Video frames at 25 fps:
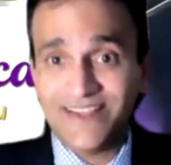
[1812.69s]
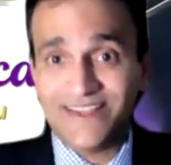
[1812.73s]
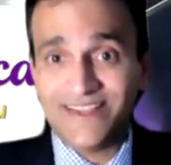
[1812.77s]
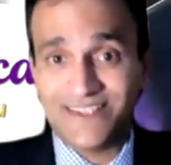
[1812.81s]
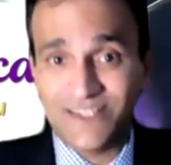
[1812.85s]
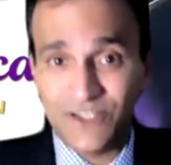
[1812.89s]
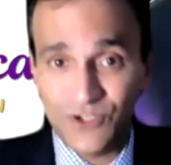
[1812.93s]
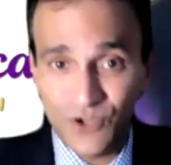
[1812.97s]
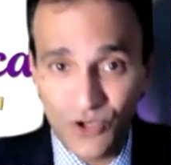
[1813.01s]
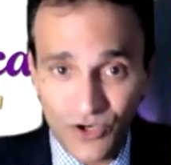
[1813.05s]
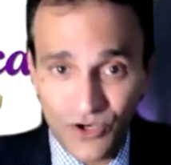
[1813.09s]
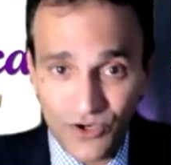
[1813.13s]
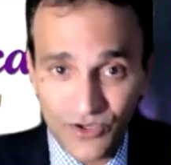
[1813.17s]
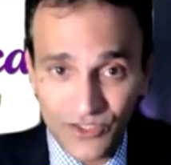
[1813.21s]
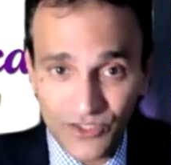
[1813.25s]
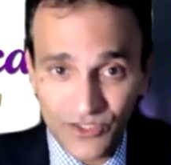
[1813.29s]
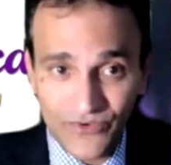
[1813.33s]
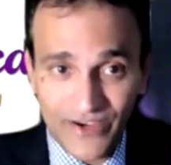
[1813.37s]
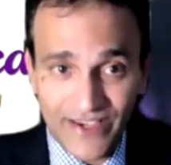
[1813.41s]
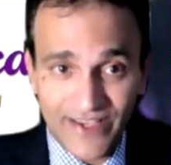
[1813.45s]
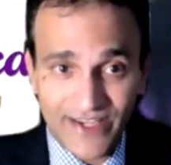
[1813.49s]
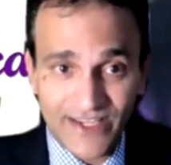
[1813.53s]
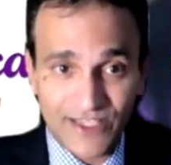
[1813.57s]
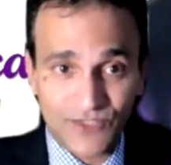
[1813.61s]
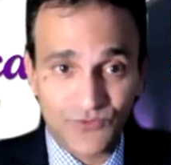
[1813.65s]
You know, the
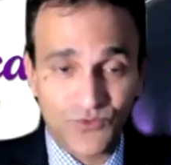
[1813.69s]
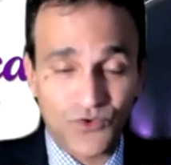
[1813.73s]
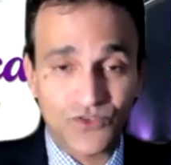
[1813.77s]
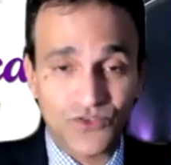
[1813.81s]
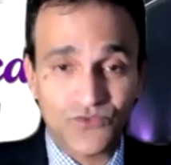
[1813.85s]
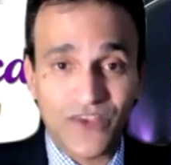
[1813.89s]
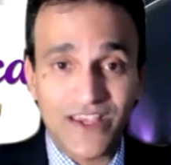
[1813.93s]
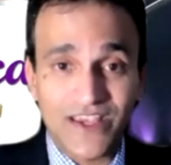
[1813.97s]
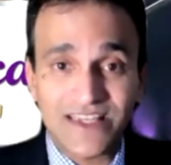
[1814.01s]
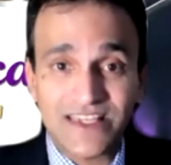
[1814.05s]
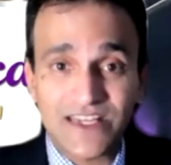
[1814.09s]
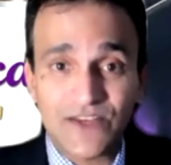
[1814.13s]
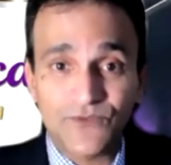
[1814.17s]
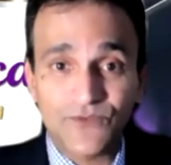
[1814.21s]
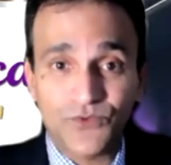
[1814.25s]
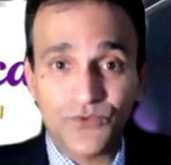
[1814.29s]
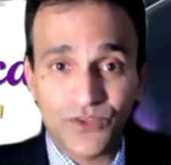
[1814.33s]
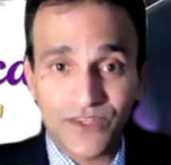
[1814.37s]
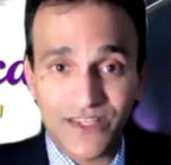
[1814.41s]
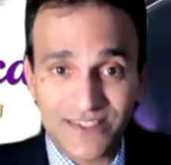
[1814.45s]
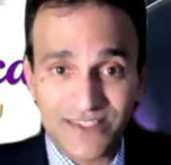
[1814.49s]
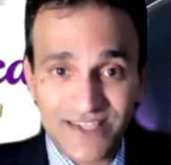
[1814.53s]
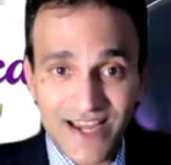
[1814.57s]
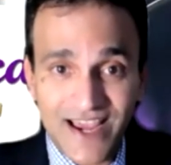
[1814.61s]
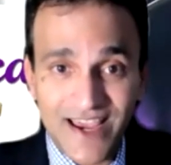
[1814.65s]
virus was waiting for
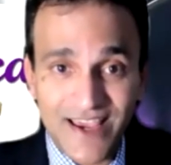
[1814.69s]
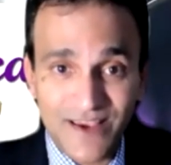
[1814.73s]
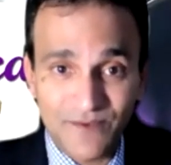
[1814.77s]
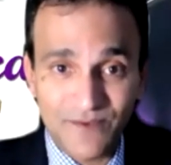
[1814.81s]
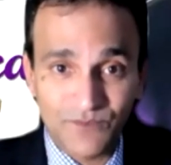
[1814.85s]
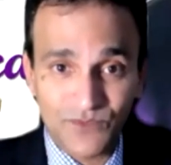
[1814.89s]
that time.